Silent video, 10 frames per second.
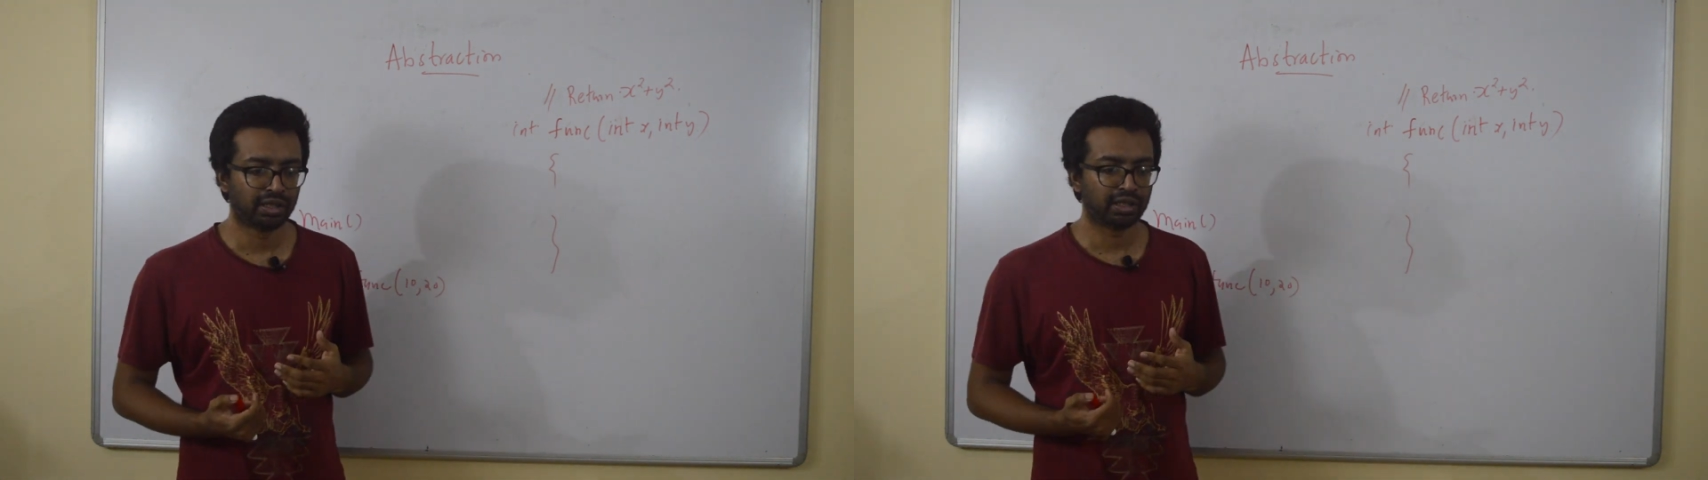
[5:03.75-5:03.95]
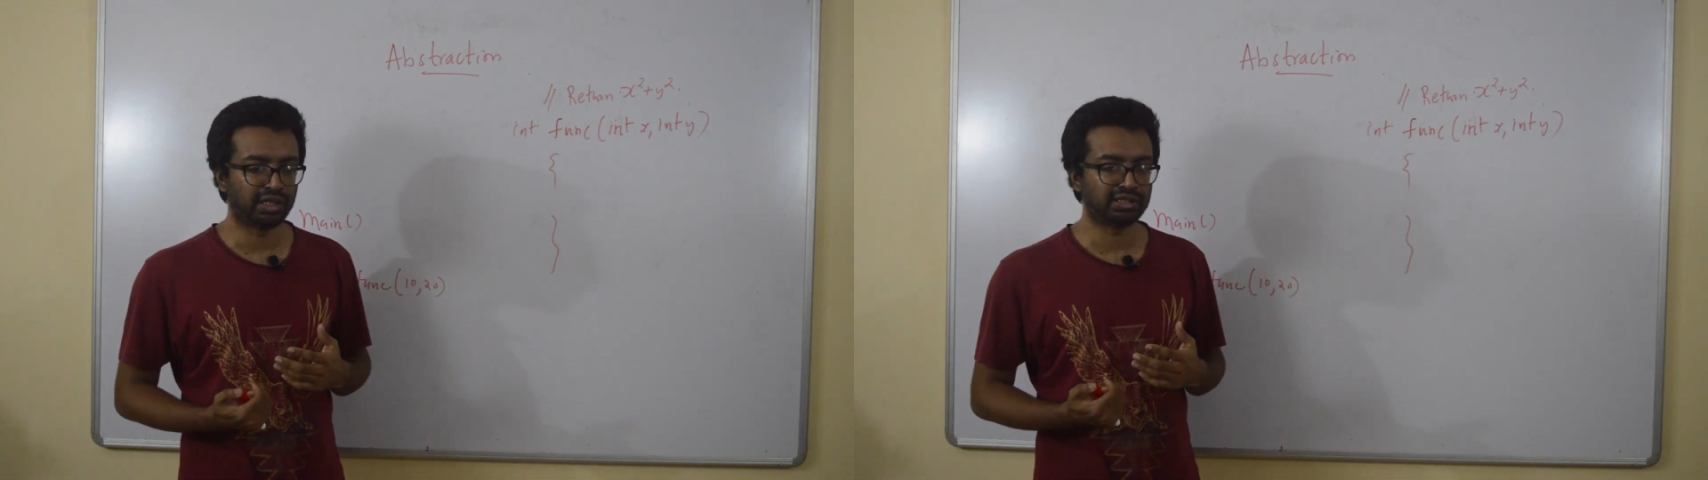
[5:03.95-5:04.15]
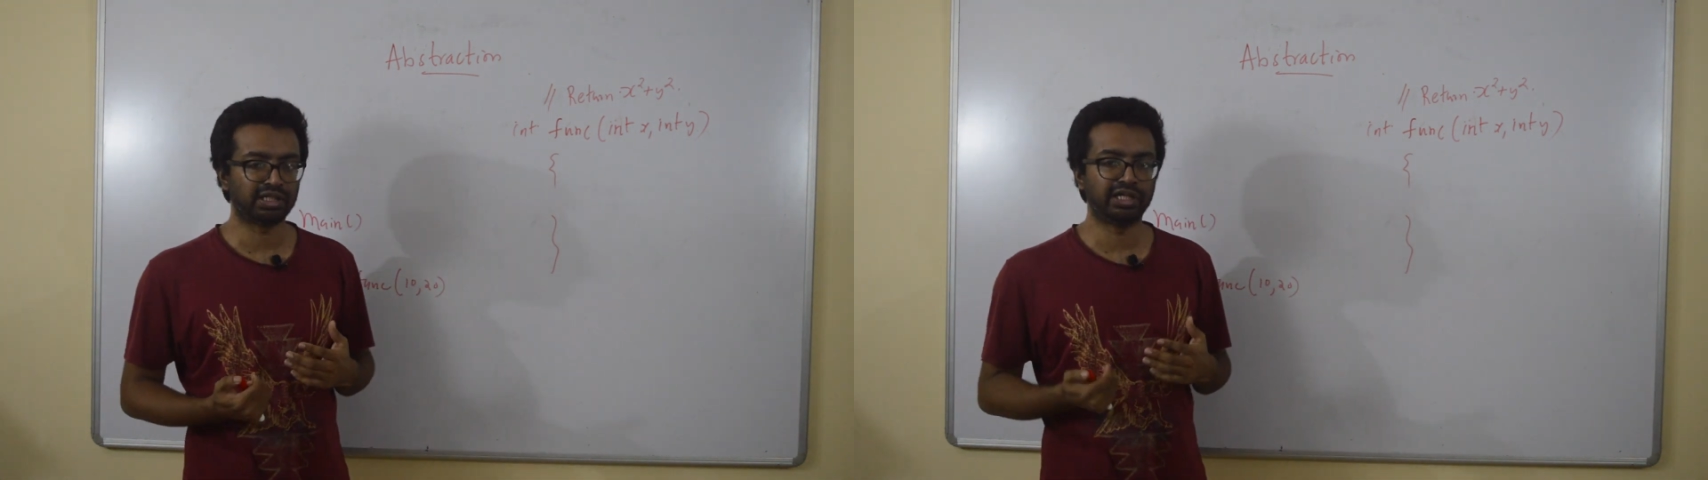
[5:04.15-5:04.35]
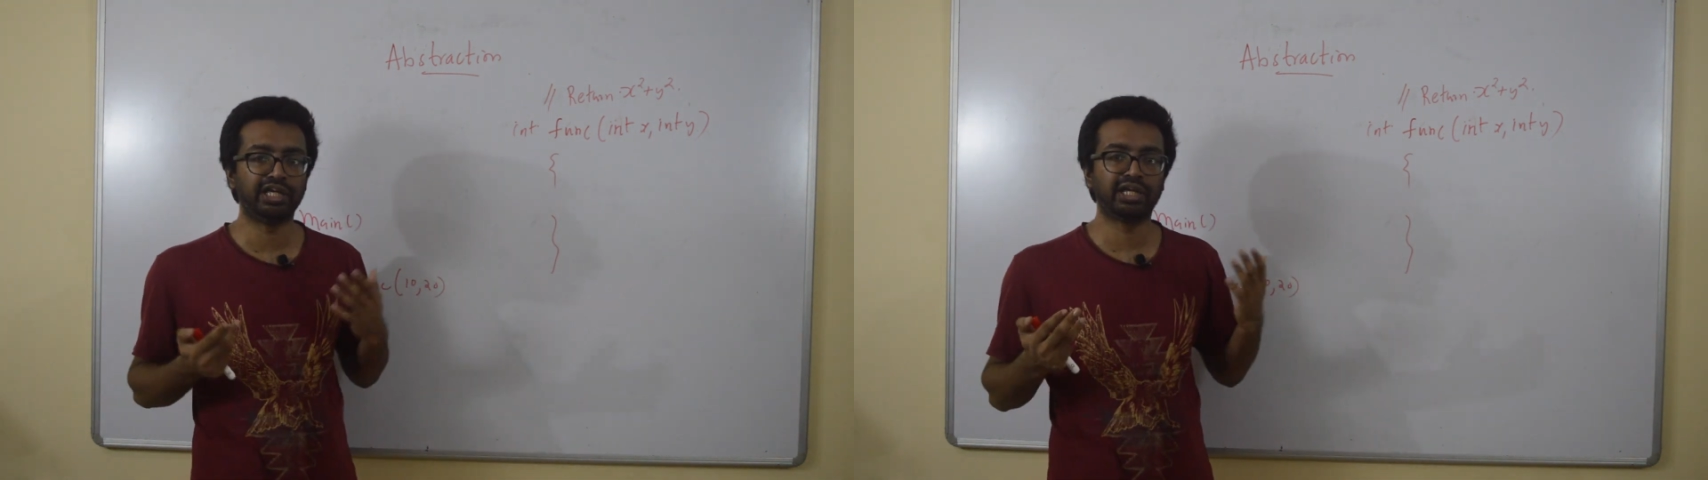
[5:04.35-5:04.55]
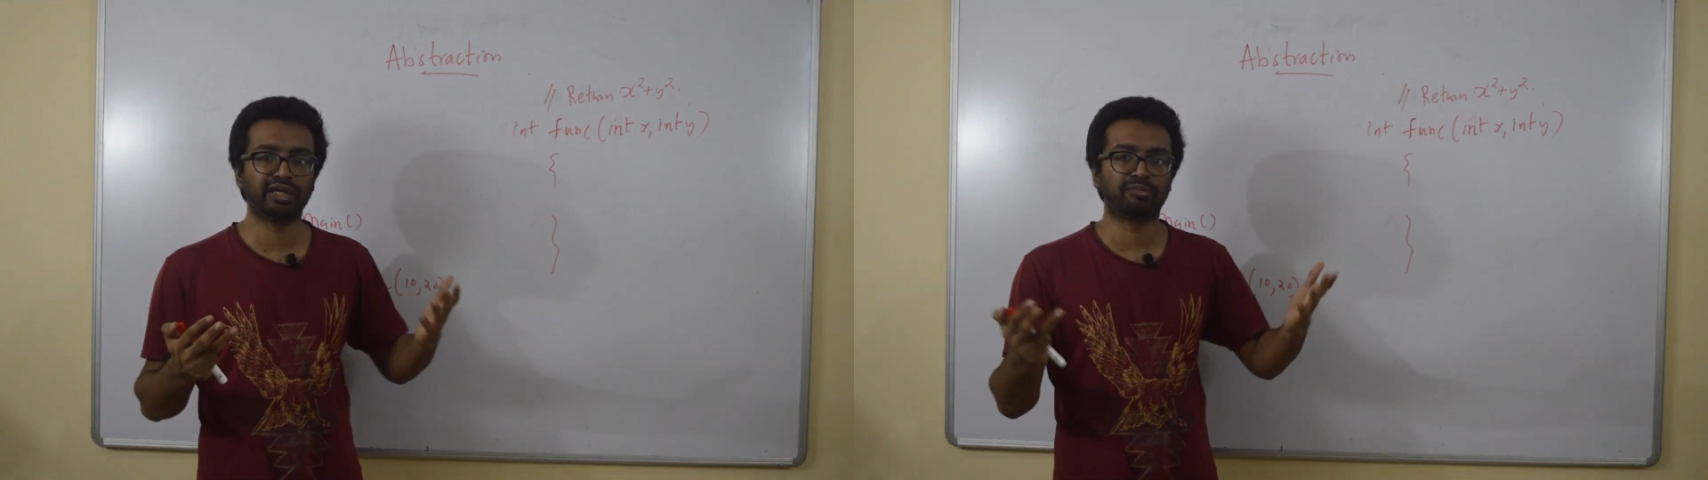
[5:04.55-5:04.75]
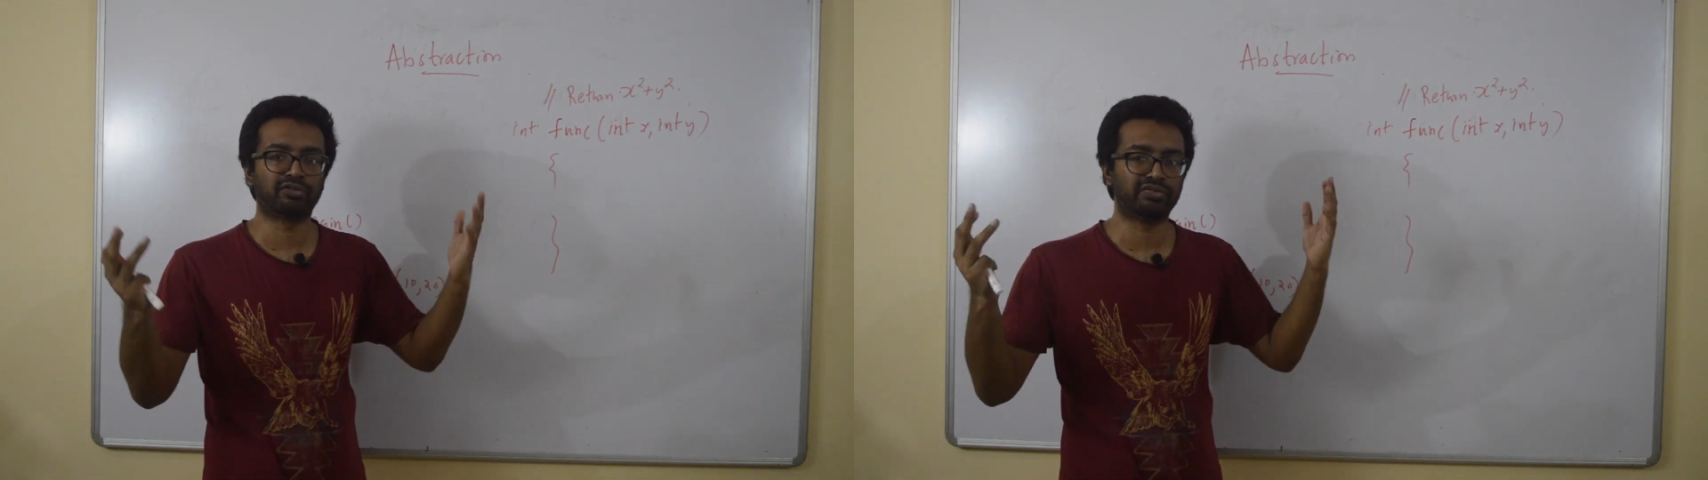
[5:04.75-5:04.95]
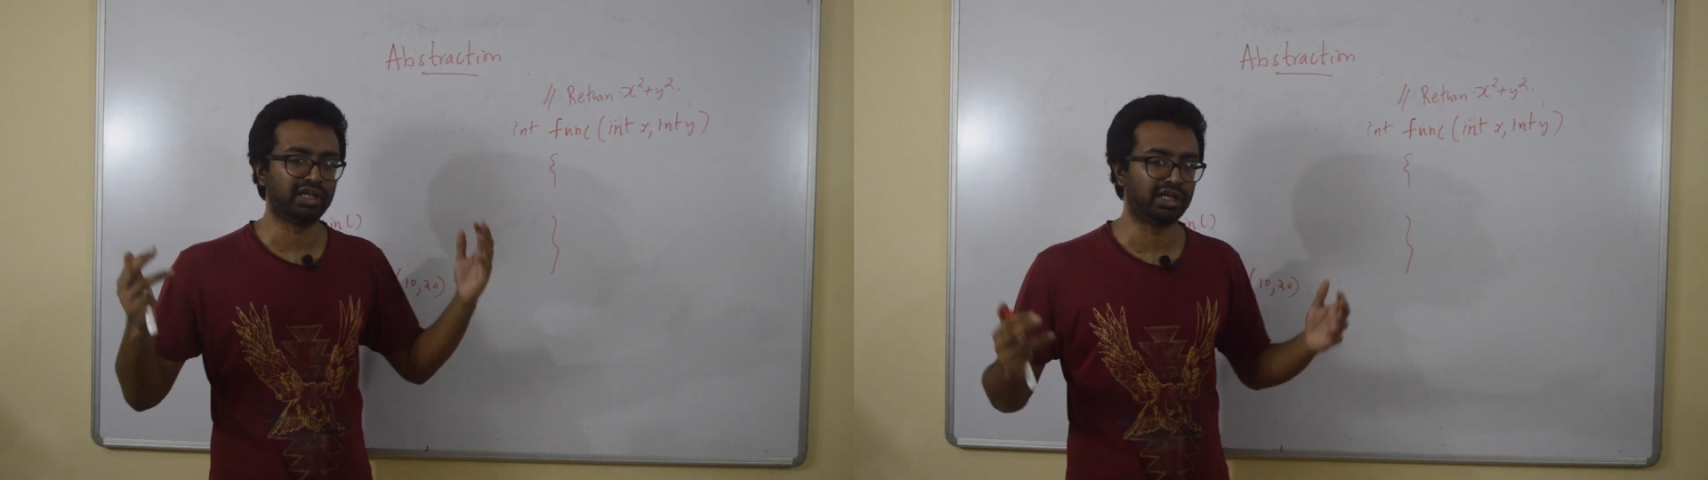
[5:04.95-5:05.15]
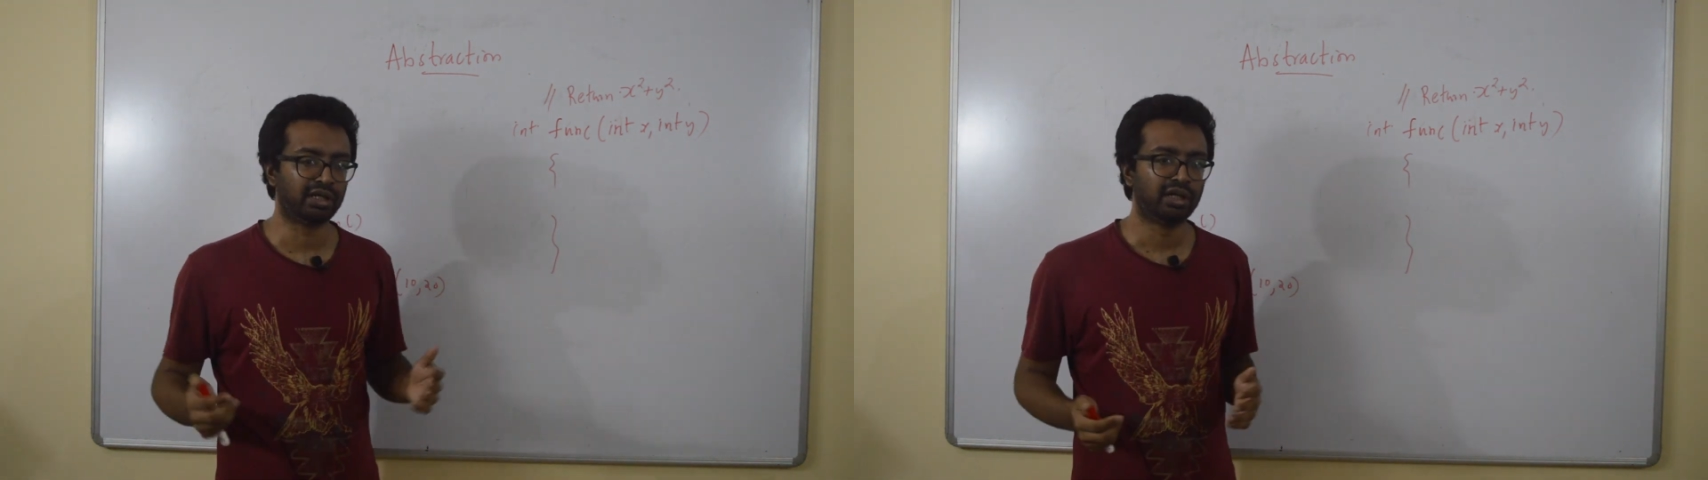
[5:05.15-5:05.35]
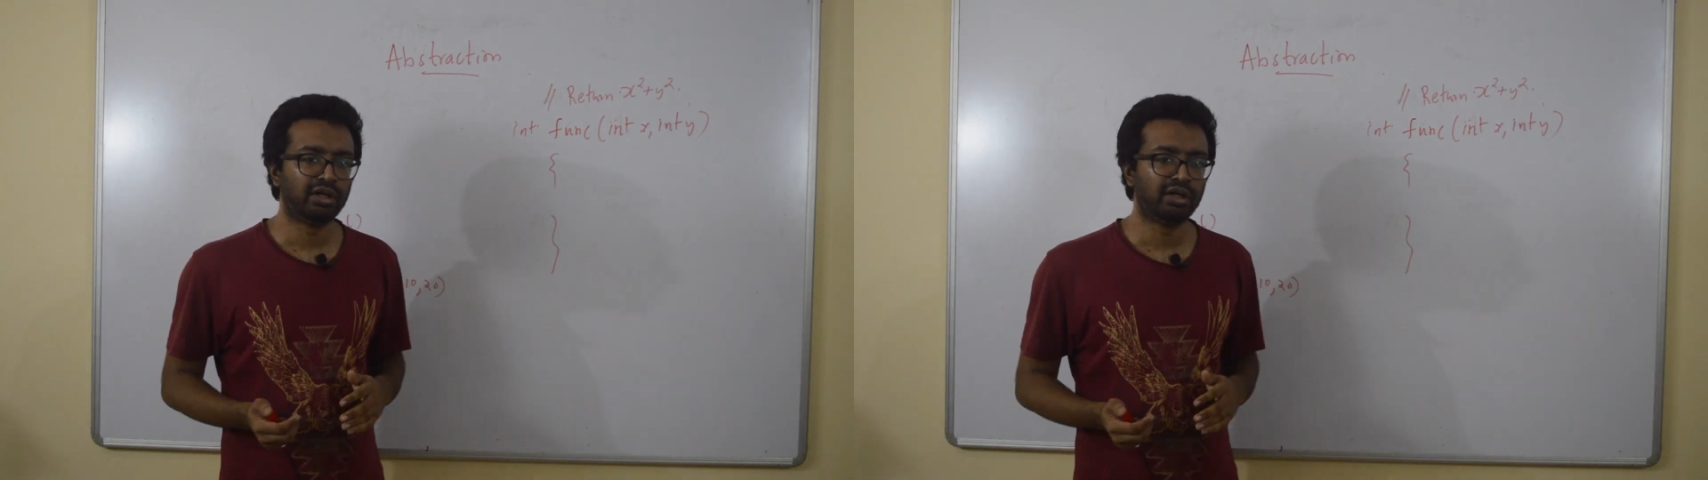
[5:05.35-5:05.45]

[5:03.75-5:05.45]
let's say, DNA profiling,